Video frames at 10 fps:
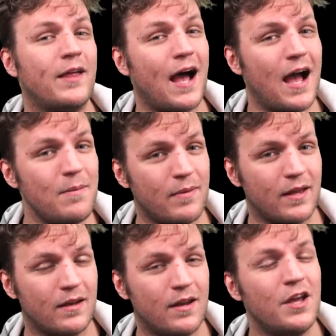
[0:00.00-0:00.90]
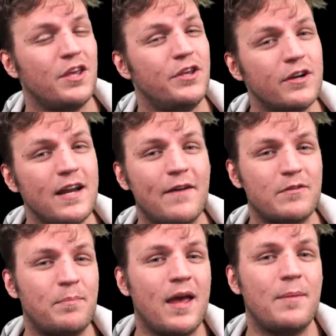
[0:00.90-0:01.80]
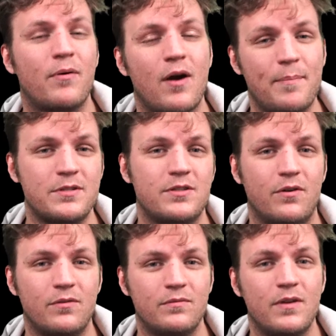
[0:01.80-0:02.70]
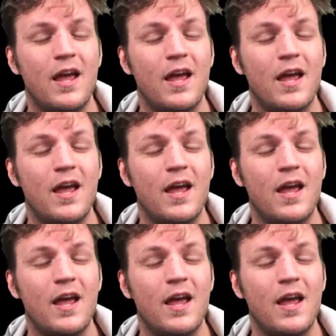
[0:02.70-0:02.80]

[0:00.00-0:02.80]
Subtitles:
that I'm in, you're going to have to pay per episode.